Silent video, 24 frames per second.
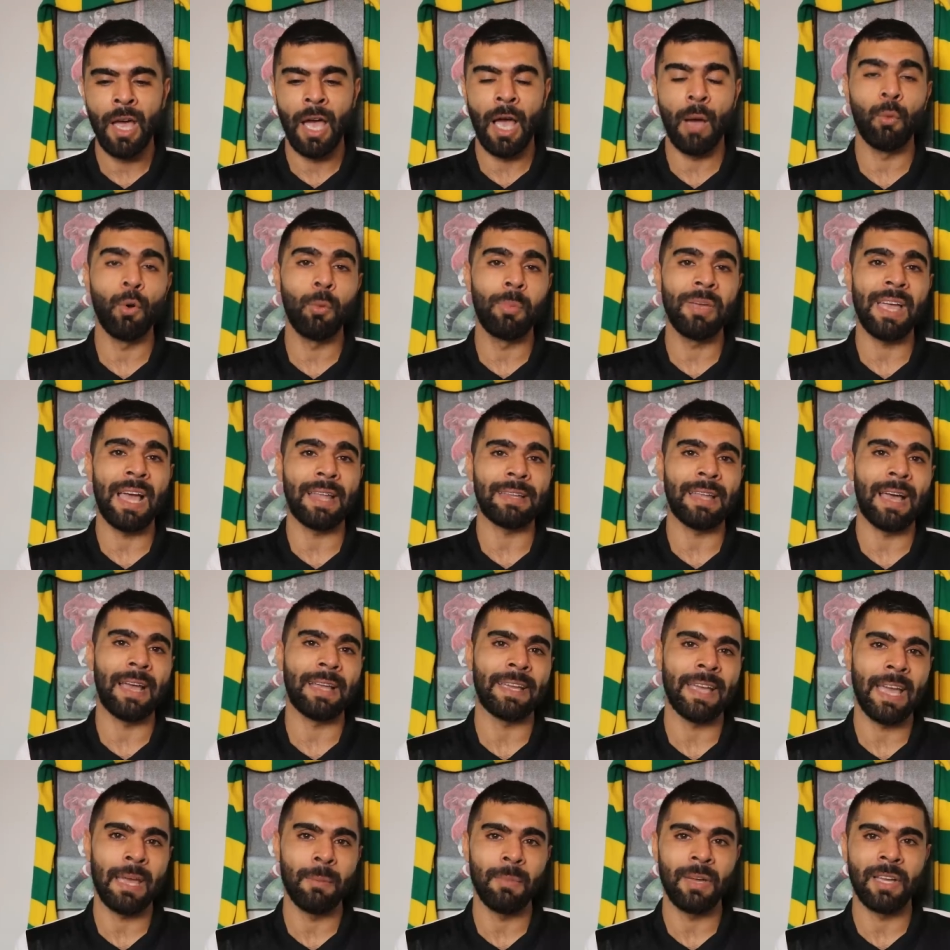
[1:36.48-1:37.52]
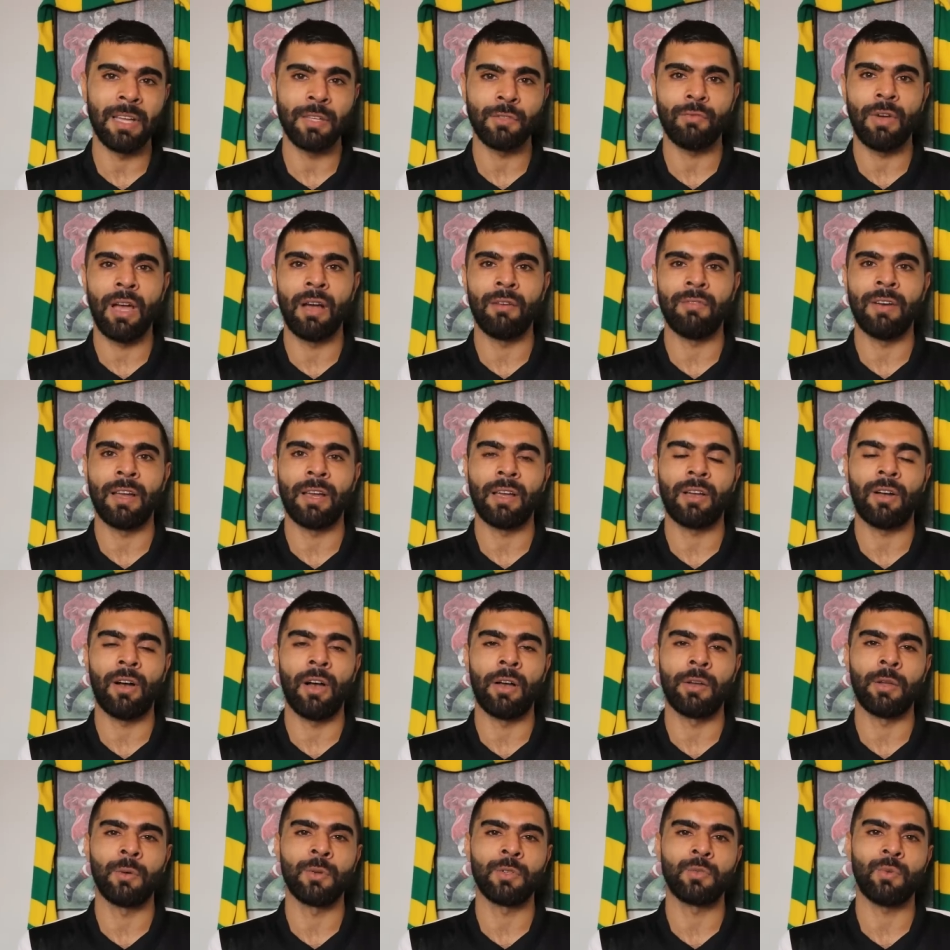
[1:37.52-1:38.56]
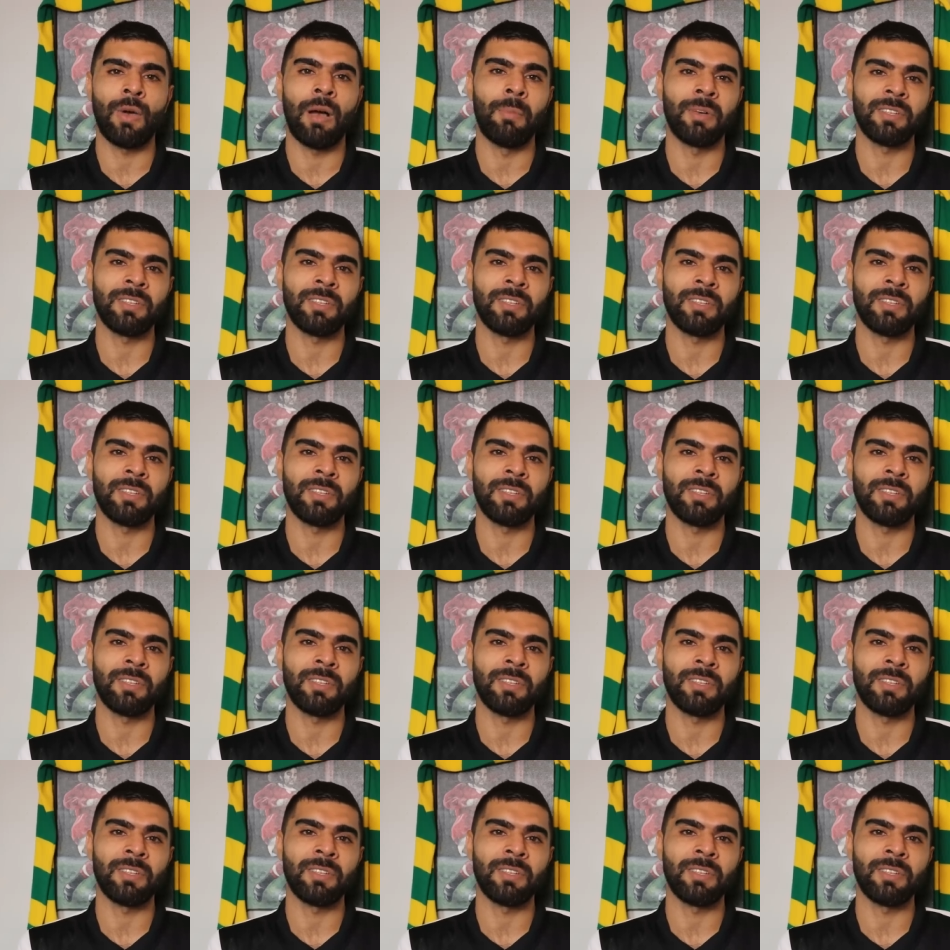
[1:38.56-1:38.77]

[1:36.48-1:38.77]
Uh, we'll be at that game against Rayo Vallecano as well.